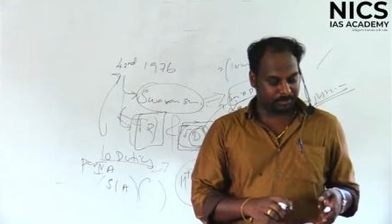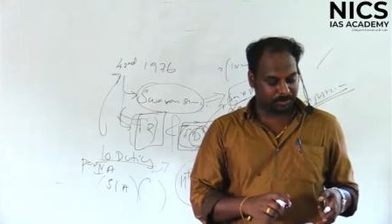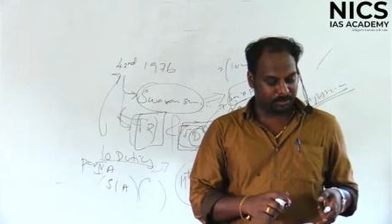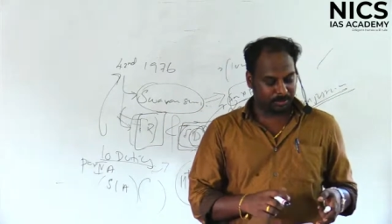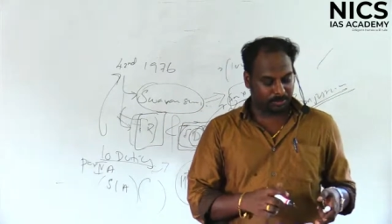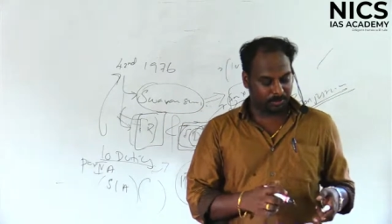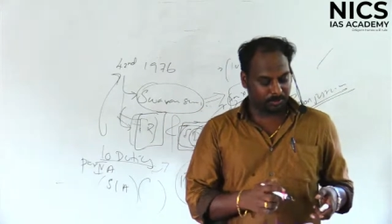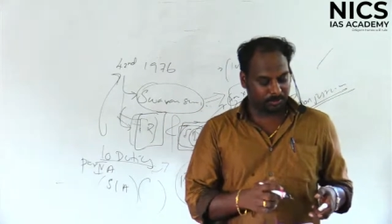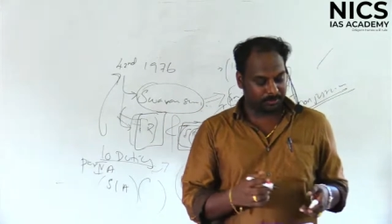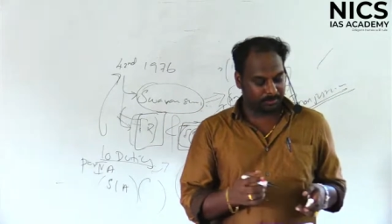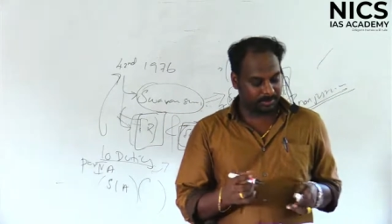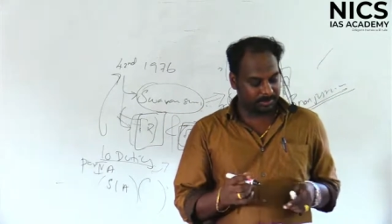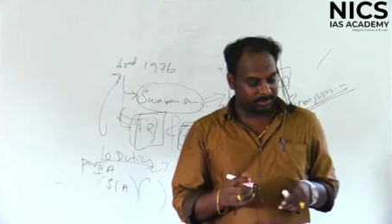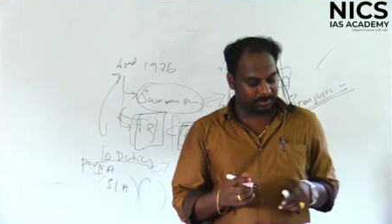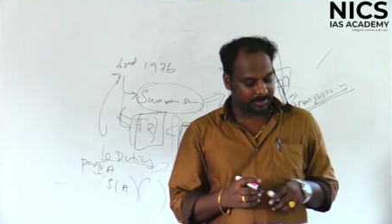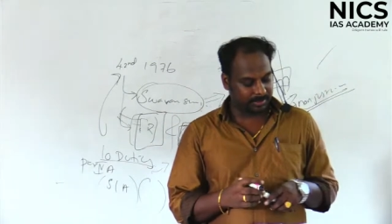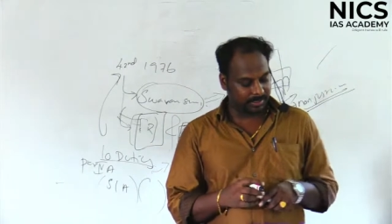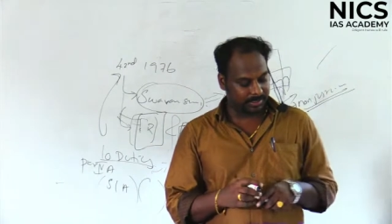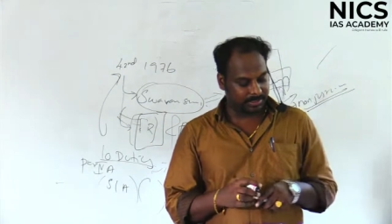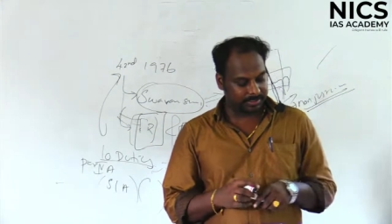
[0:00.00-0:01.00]
So
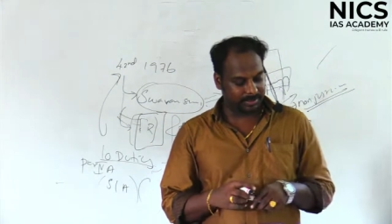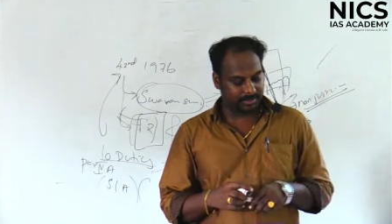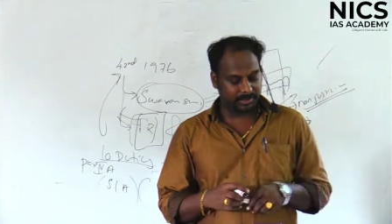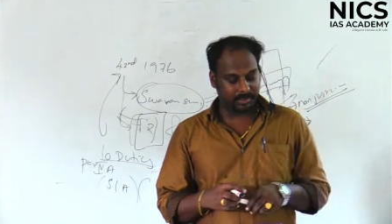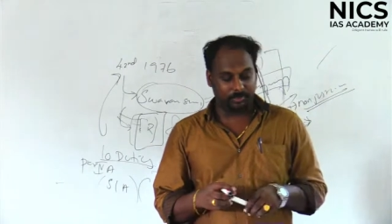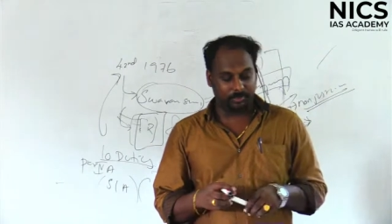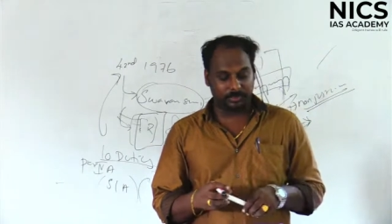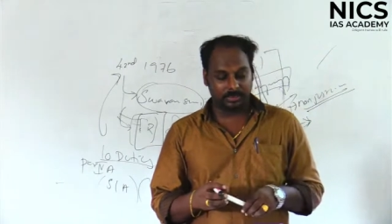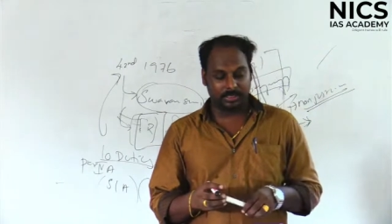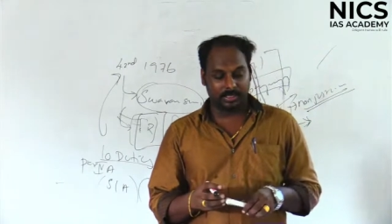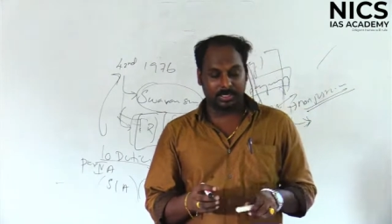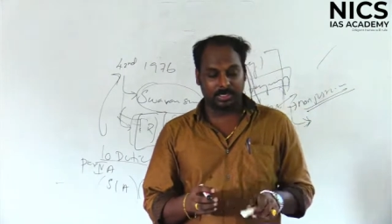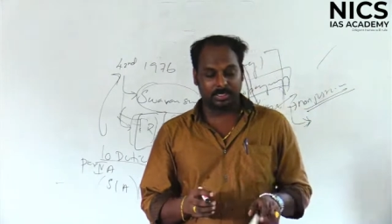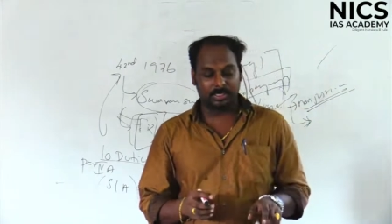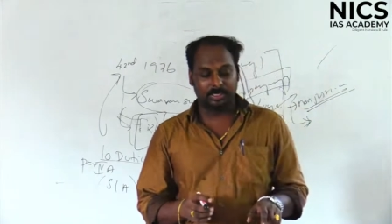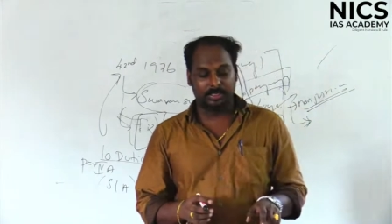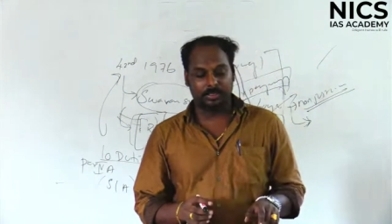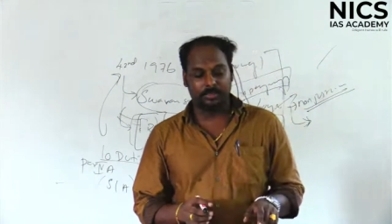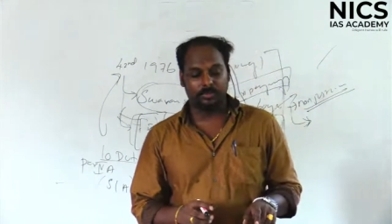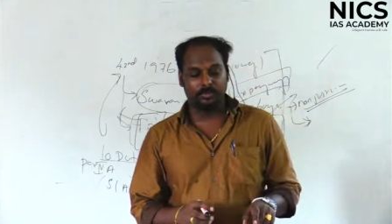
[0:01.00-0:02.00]
next news
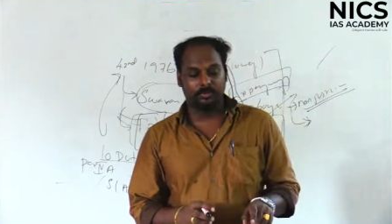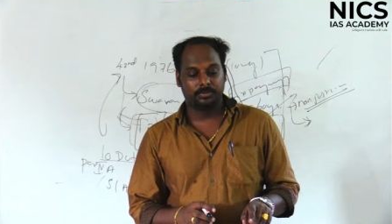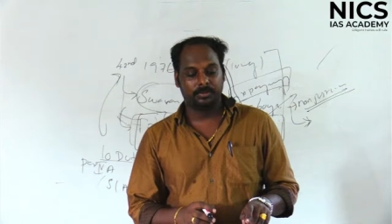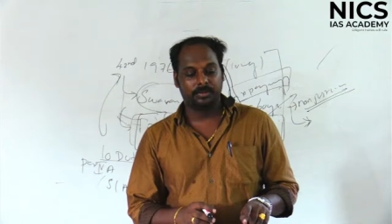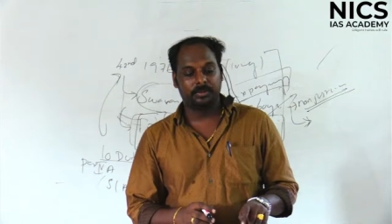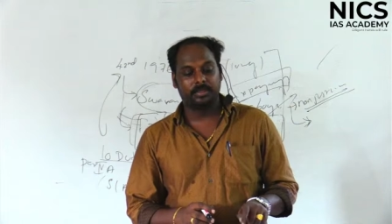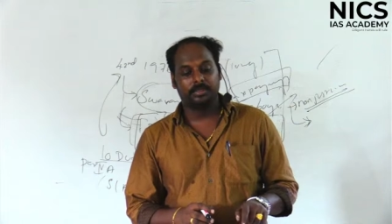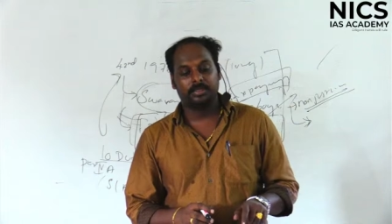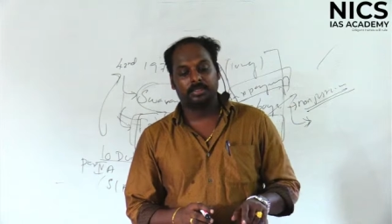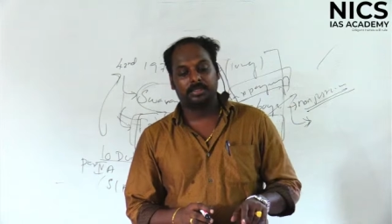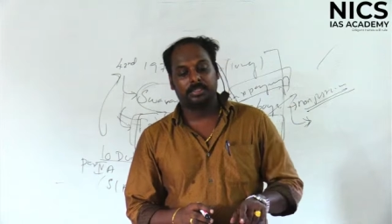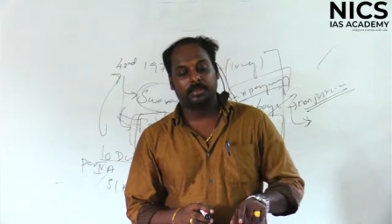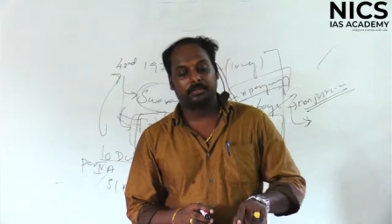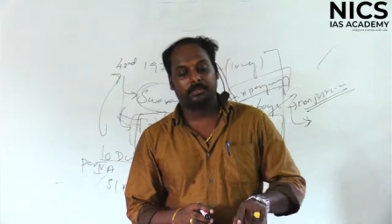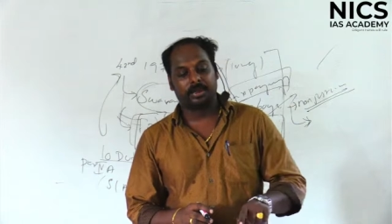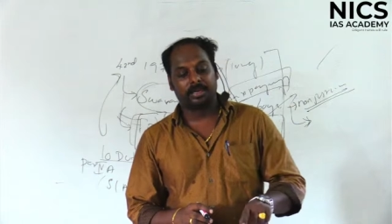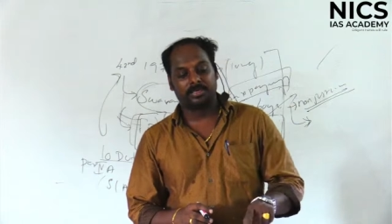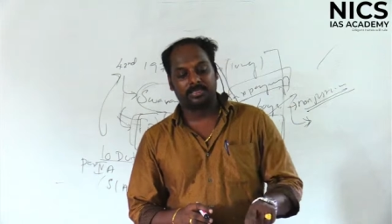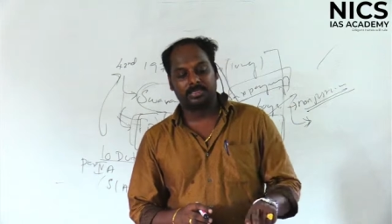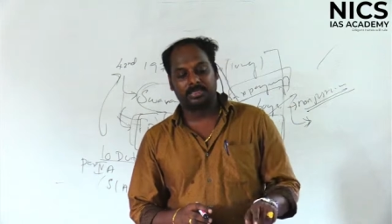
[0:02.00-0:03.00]
related to the
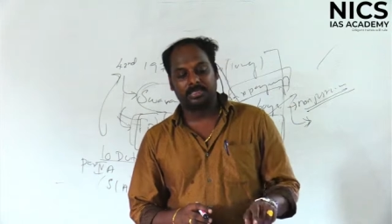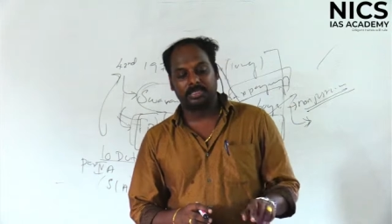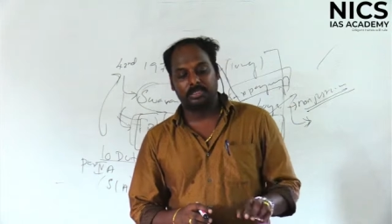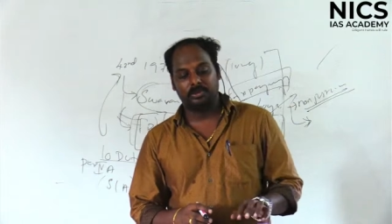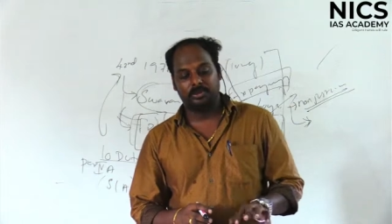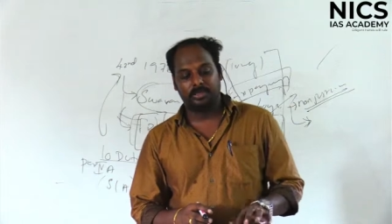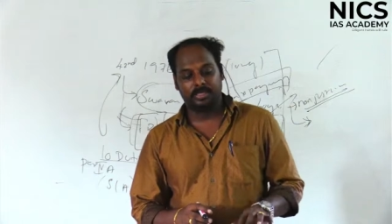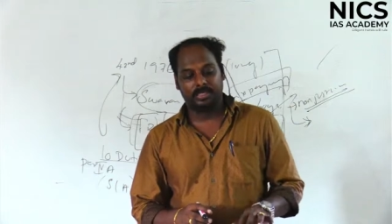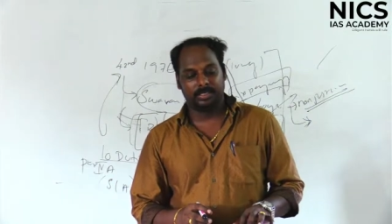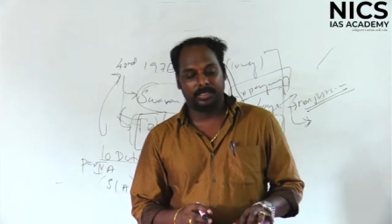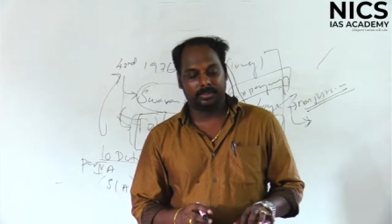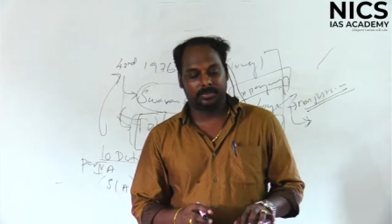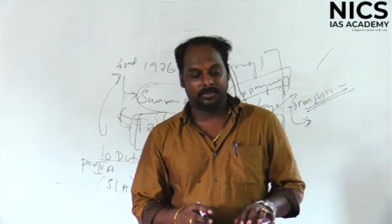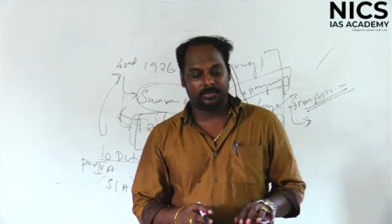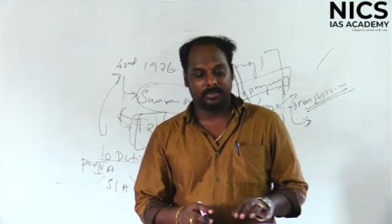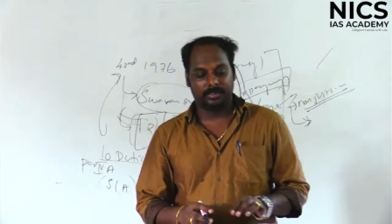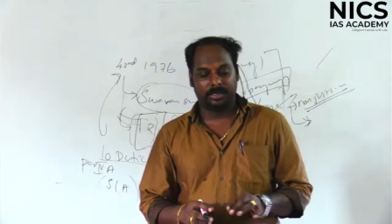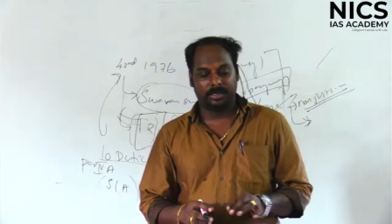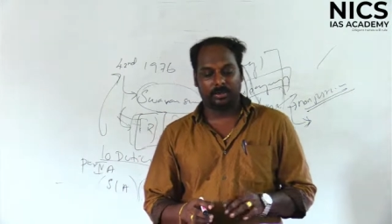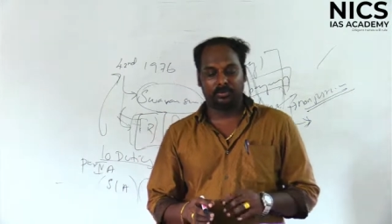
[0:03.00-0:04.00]
Parsi New Year,
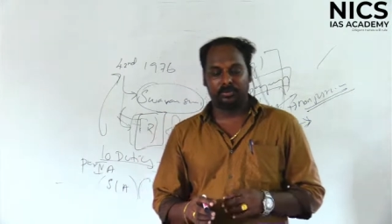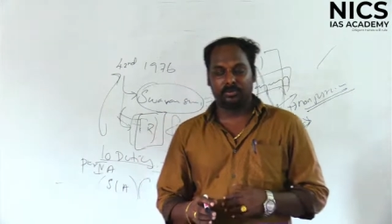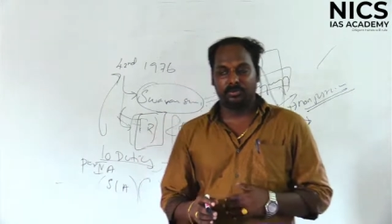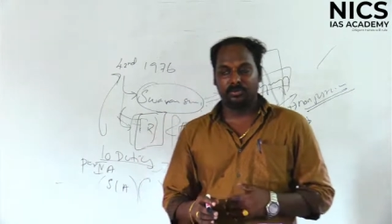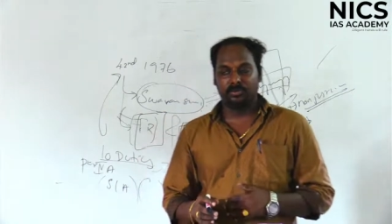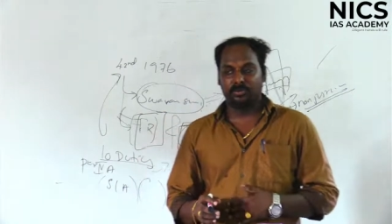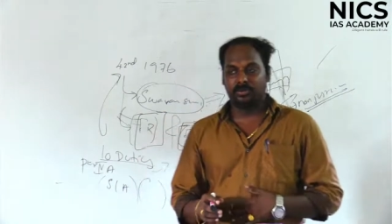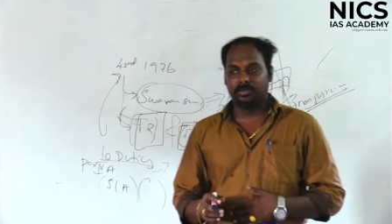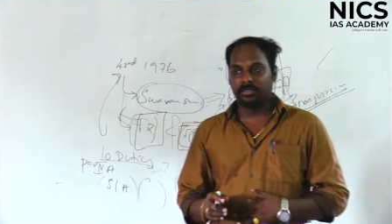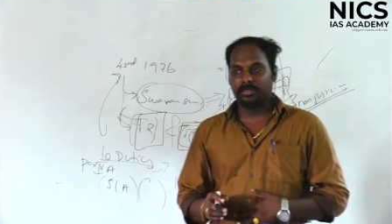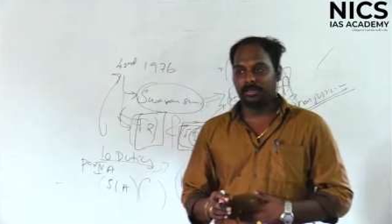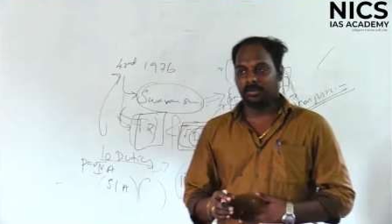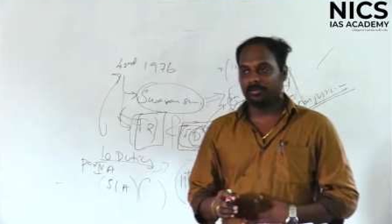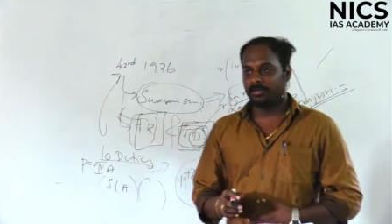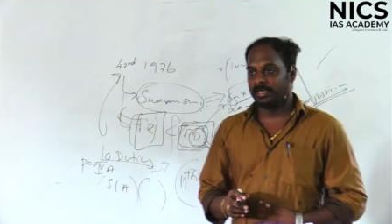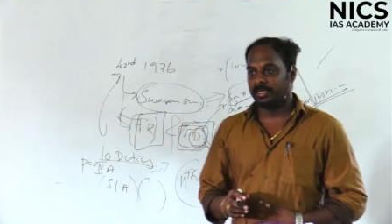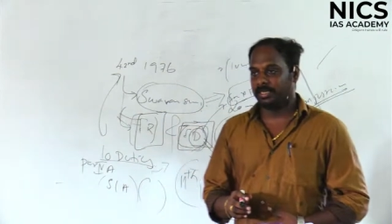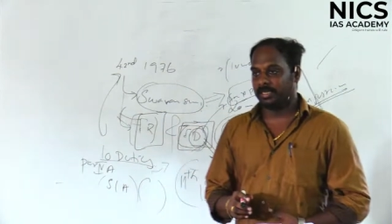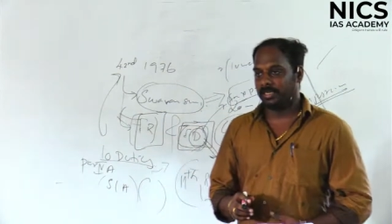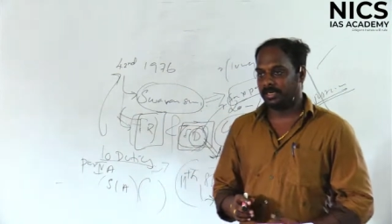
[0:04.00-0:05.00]
Nowruz abdindra
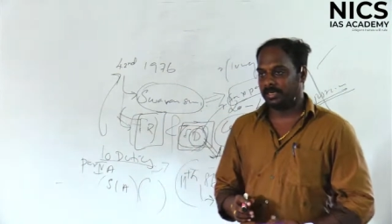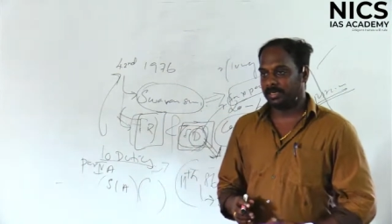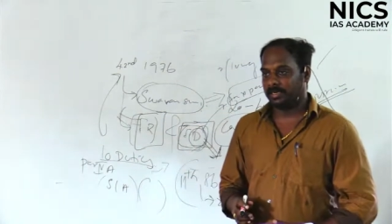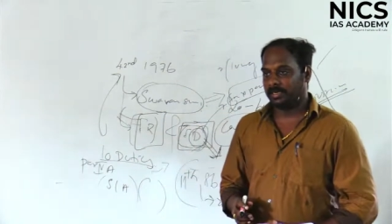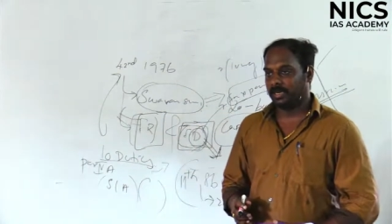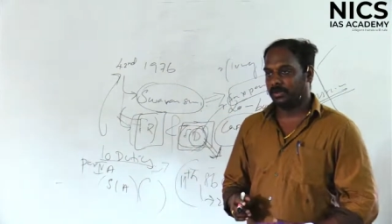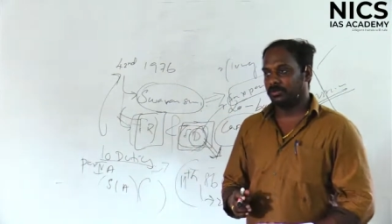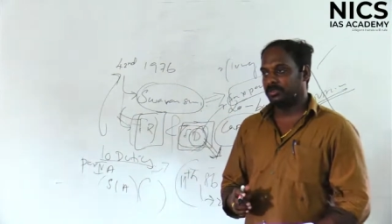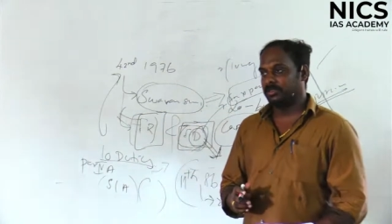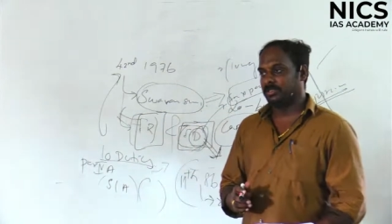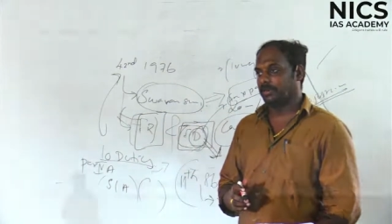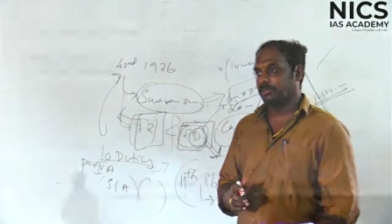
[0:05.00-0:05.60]
Nowruz abdindra